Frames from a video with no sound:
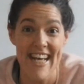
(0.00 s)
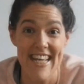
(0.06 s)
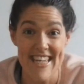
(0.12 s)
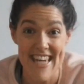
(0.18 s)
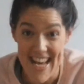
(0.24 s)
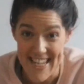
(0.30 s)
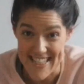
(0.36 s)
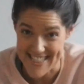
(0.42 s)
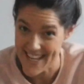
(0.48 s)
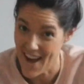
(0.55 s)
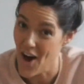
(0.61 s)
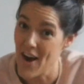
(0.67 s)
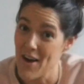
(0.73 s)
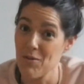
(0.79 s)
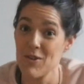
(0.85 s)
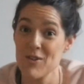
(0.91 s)
Yes,
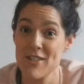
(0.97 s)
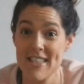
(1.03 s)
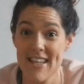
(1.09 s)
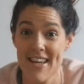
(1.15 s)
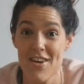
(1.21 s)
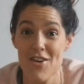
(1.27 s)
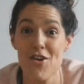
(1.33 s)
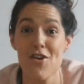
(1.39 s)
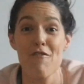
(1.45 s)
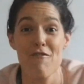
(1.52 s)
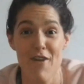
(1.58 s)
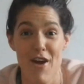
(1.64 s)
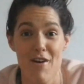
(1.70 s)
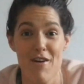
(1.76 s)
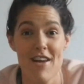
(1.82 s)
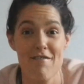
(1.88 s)
I will see you
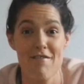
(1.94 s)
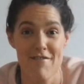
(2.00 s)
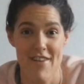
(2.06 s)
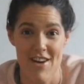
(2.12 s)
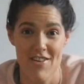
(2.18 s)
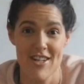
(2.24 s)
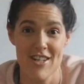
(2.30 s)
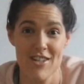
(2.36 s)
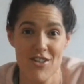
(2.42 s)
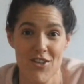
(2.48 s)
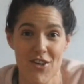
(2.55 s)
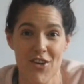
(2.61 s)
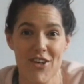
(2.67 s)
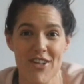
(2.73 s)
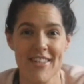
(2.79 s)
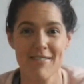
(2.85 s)
very
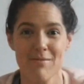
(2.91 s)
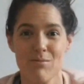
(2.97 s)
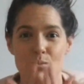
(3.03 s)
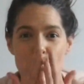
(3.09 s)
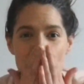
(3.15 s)
soon.